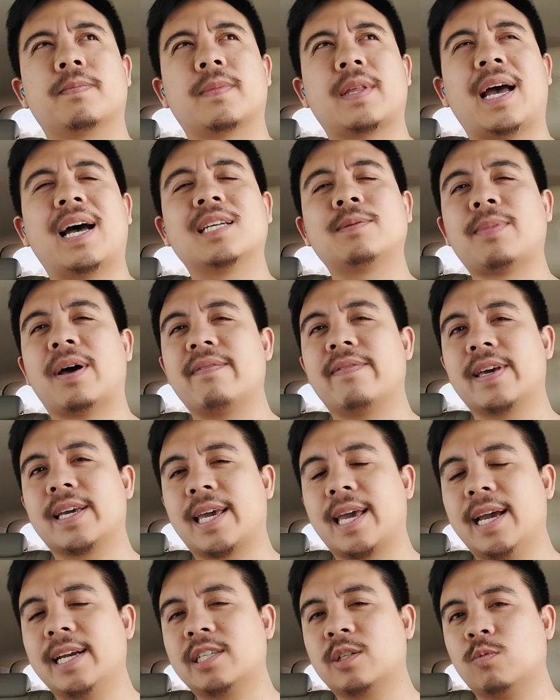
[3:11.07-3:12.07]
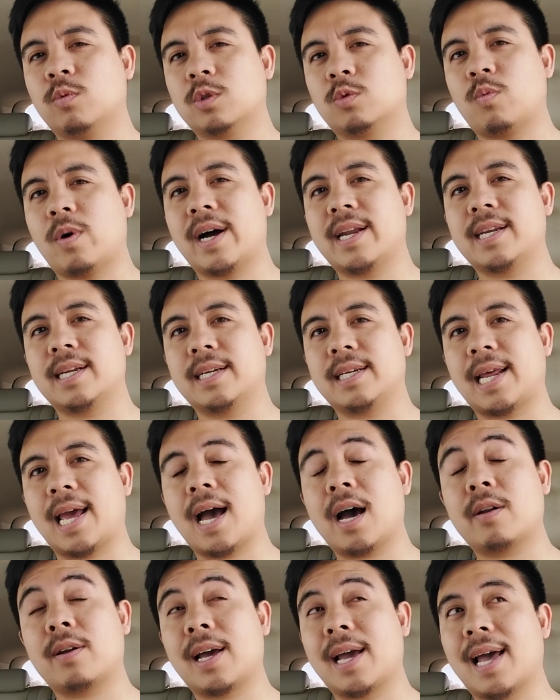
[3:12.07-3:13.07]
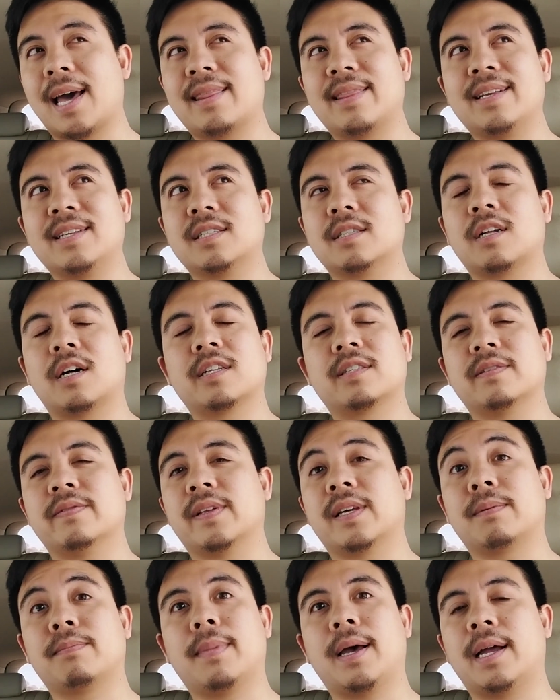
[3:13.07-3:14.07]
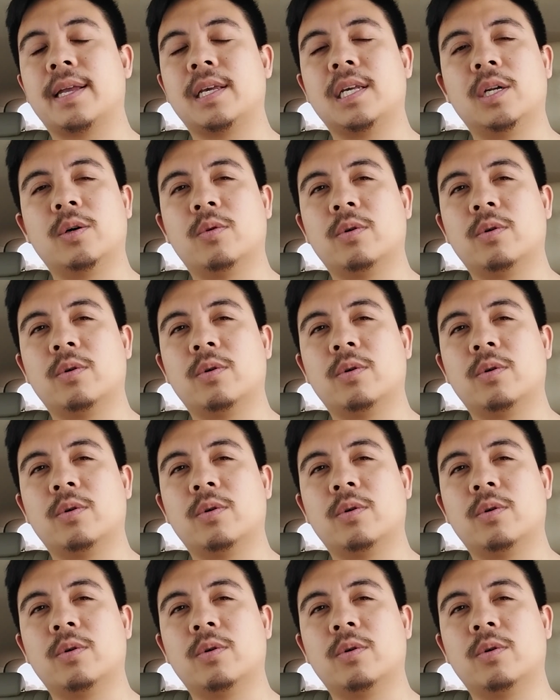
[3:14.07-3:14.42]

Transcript: as my vacation was winding down, I had these thoughts of like, man,